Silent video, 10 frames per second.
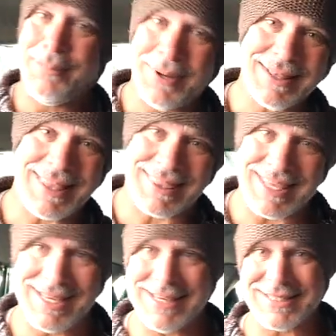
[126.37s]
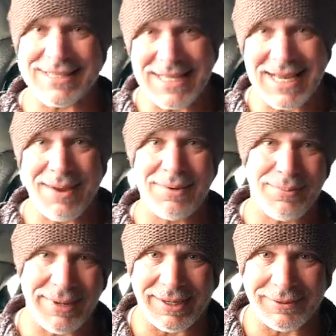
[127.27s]
But the thing is he came to
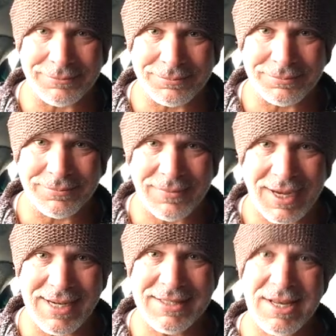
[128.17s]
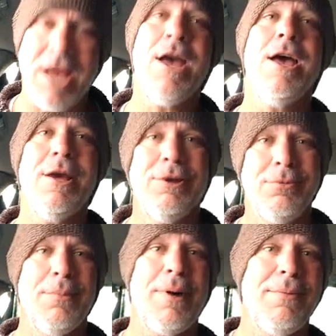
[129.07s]
me. I didn't say, hey, you
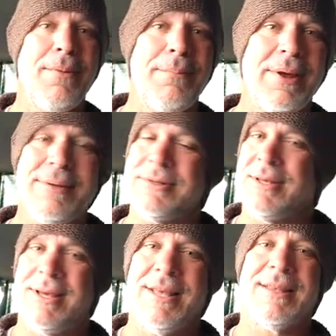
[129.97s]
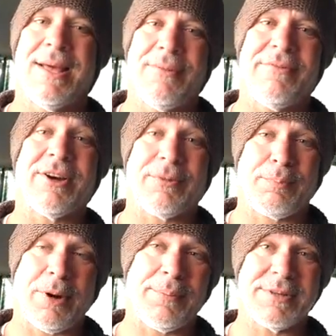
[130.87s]
want to buy my pants? That motherfucker
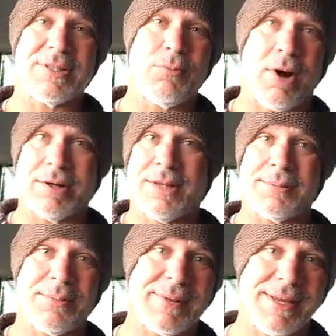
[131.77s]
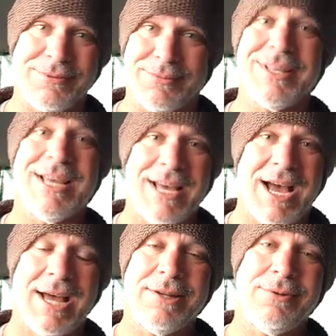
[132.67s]
purposely walked up to me, and
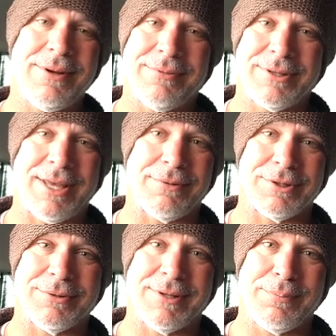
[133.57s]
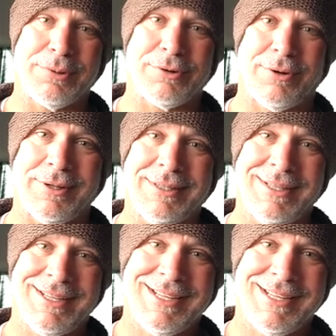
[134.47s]
I knew what they were doing. They're patrolling.